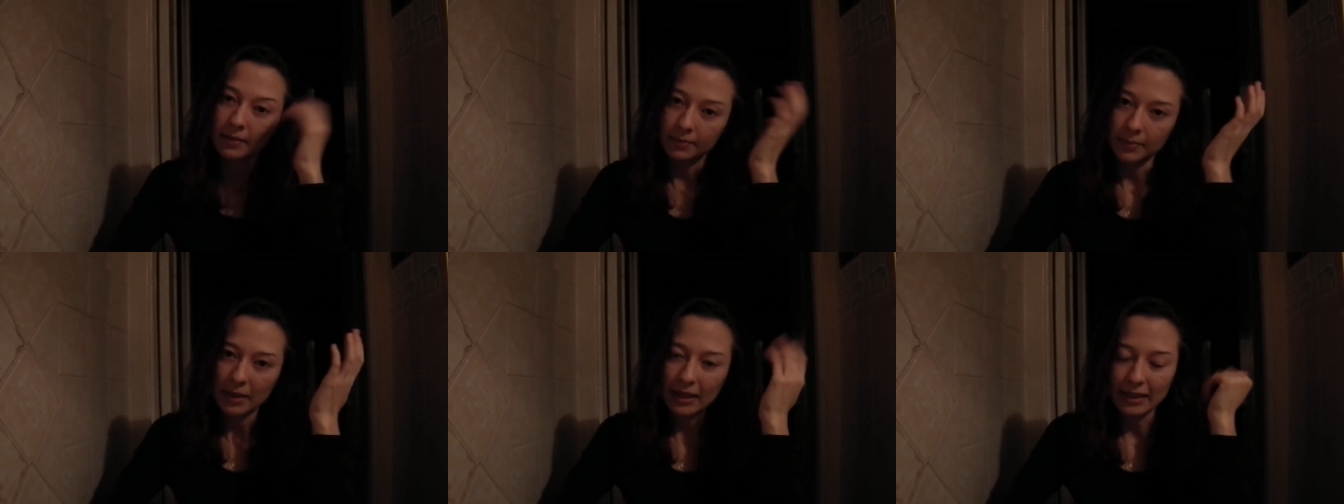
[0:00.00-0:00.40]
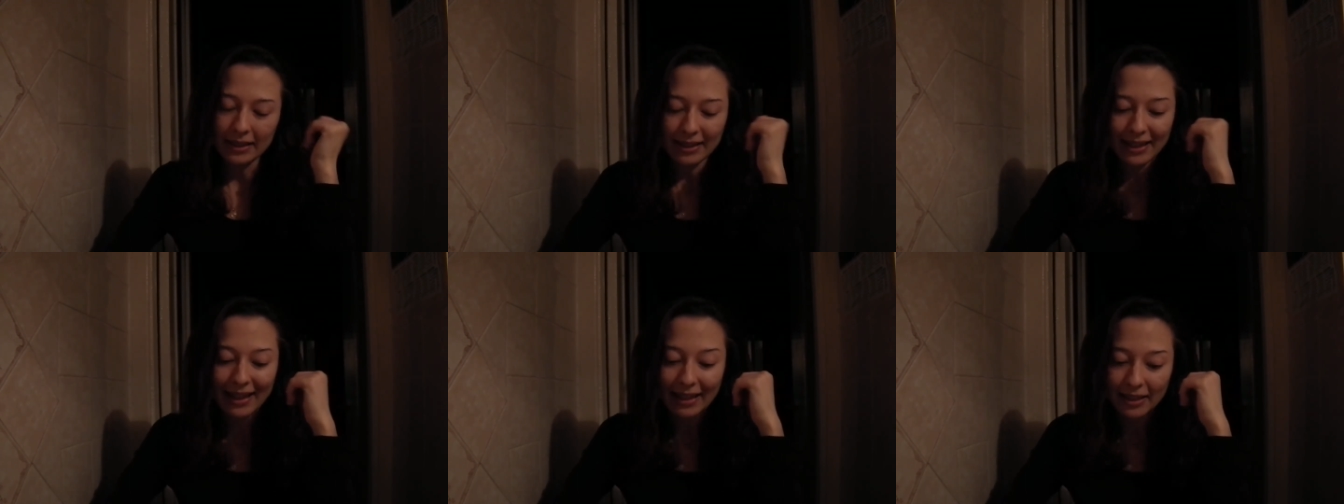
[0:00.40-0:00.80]

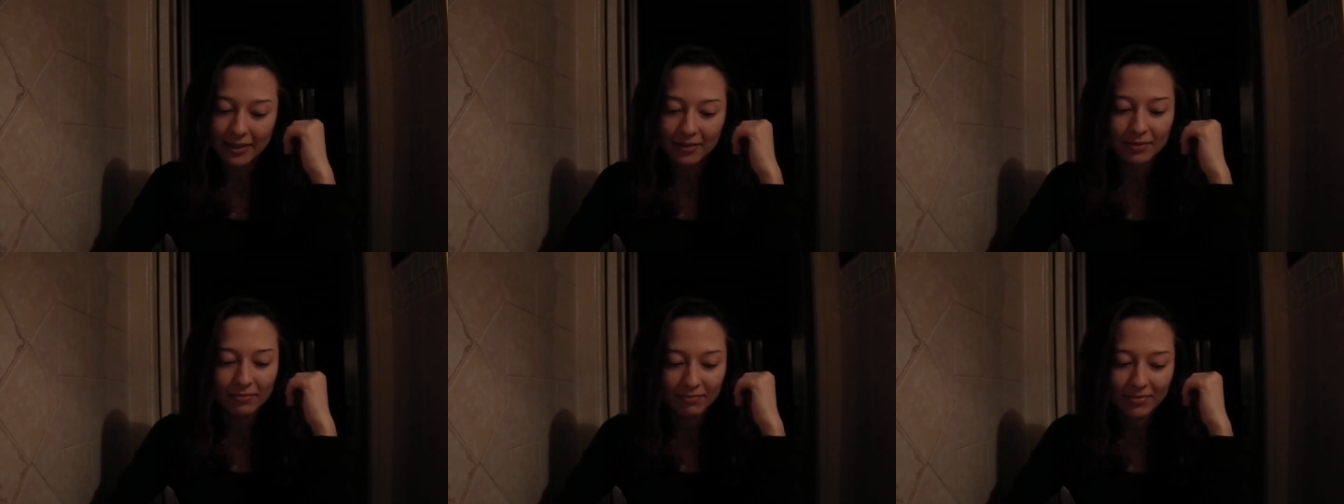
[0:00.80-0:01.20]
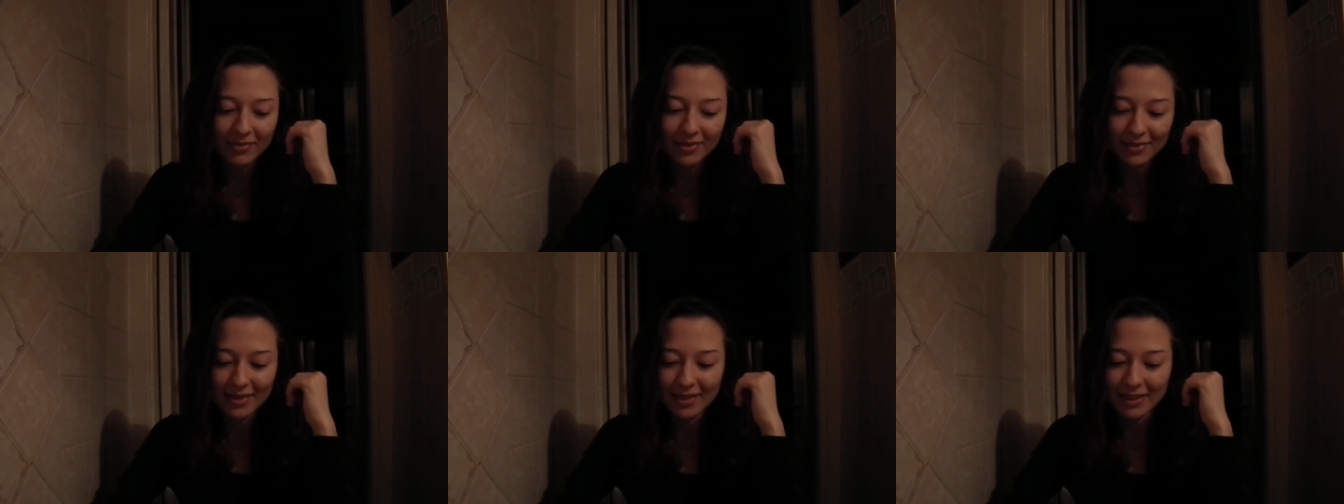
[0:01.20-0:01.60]
because I
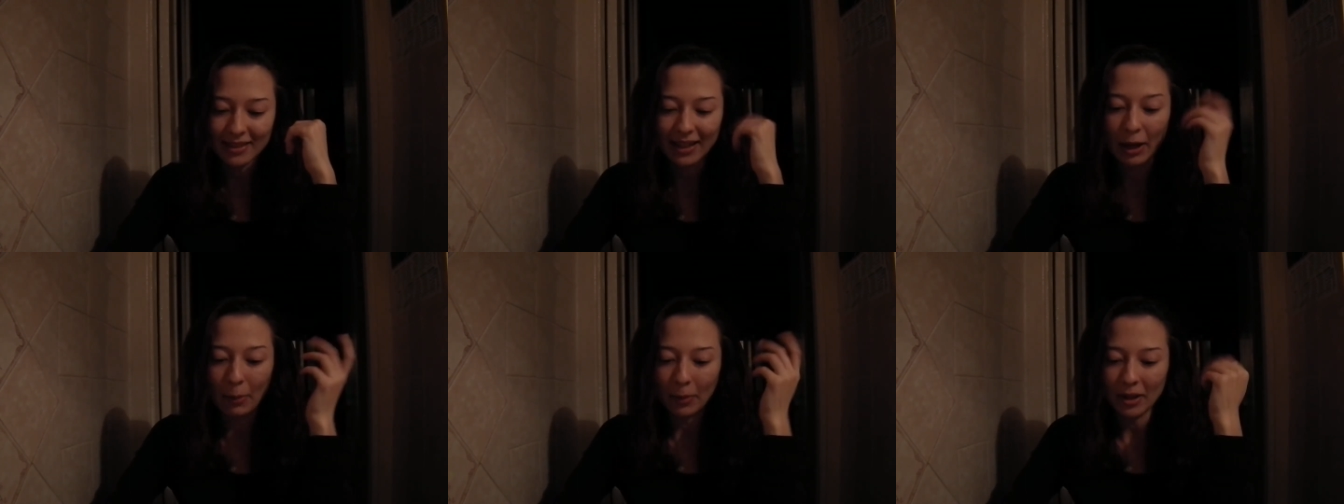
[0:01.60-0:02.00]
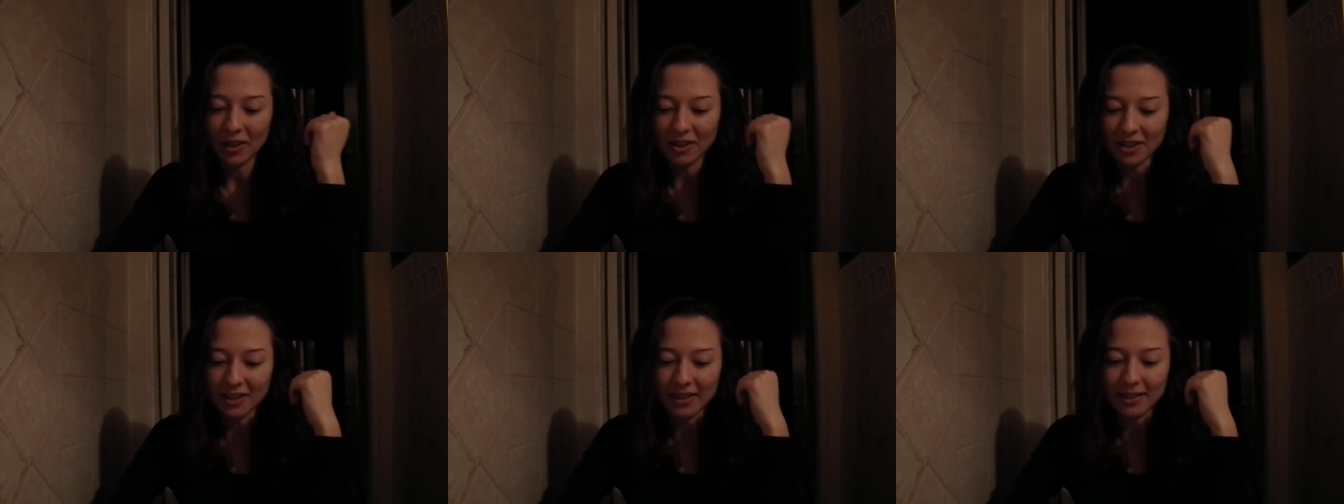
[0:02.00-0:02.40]
am
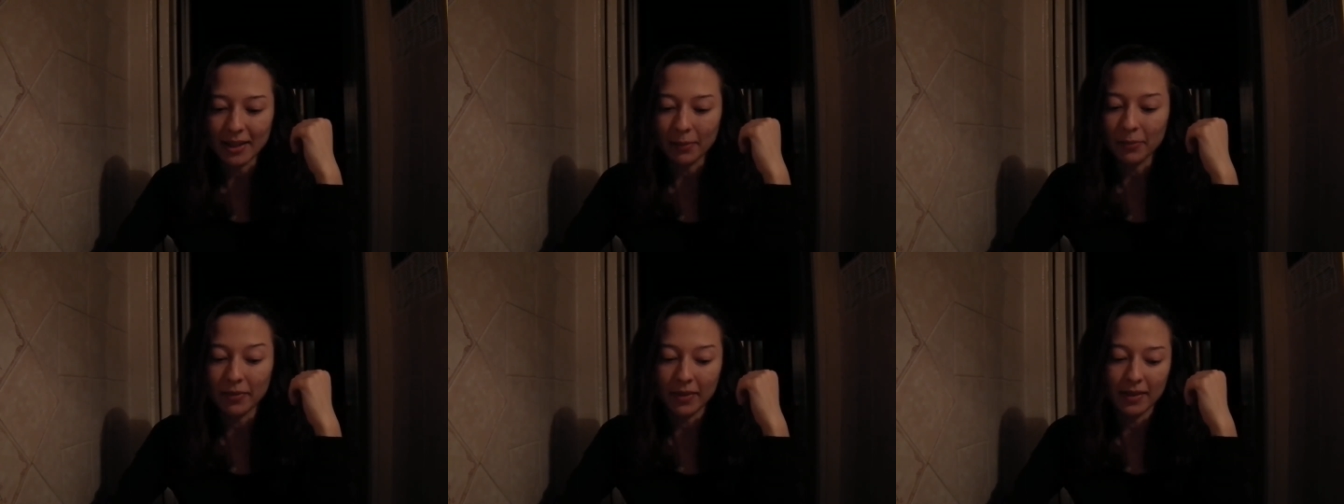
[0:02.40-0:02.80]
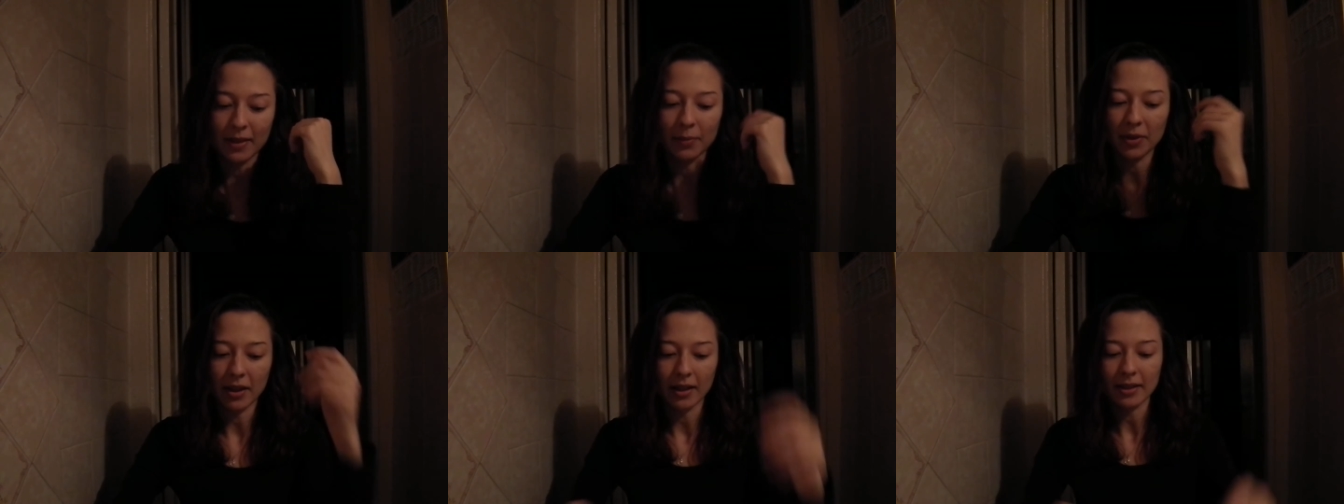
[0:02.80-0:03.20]
allergic to some,
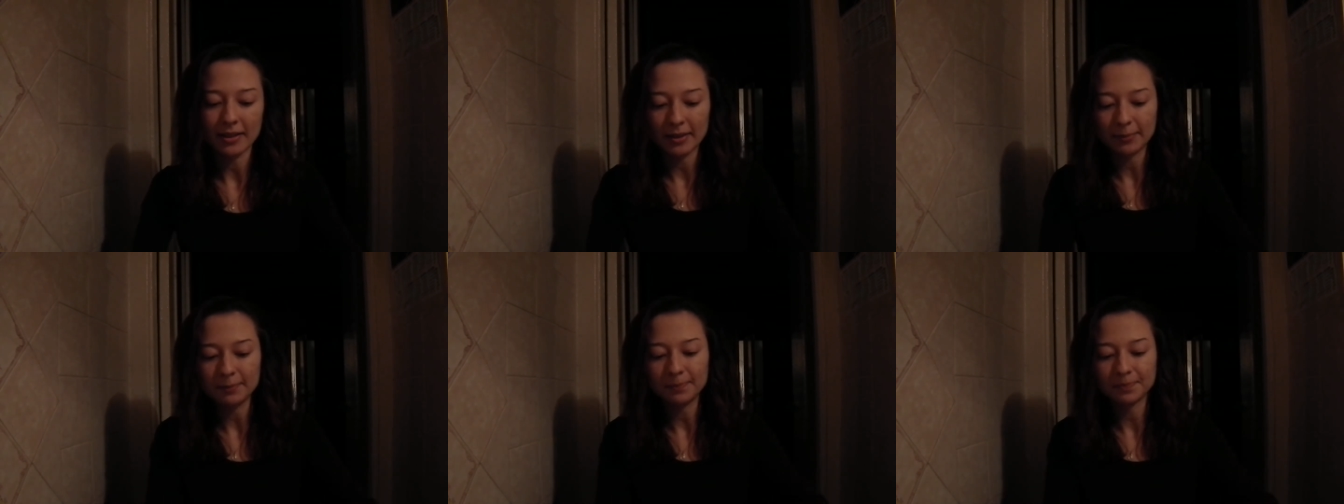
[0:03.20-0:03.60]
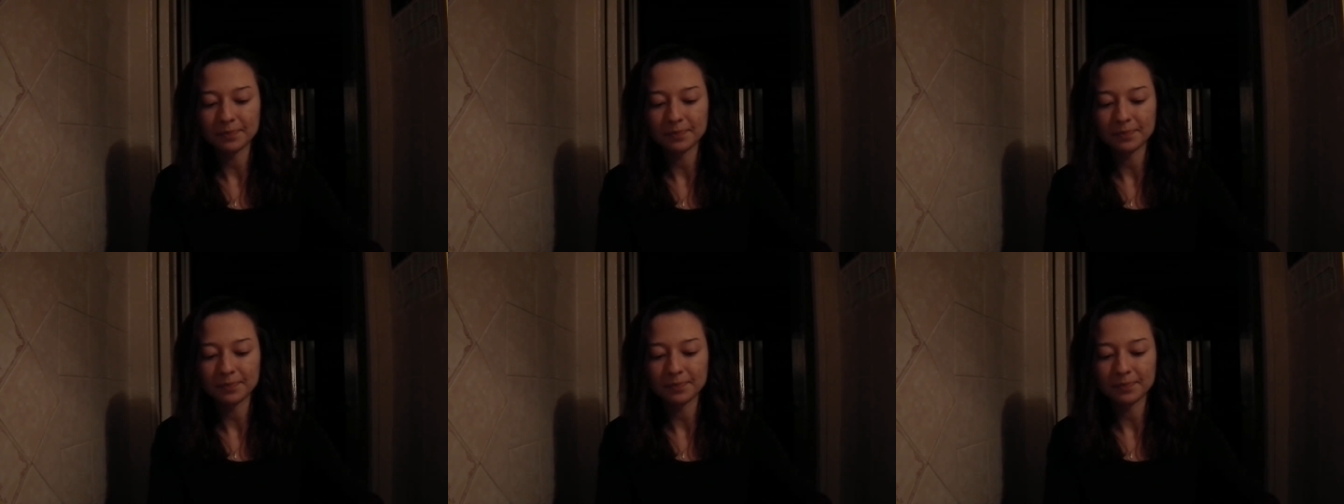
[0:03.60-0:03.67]
some things.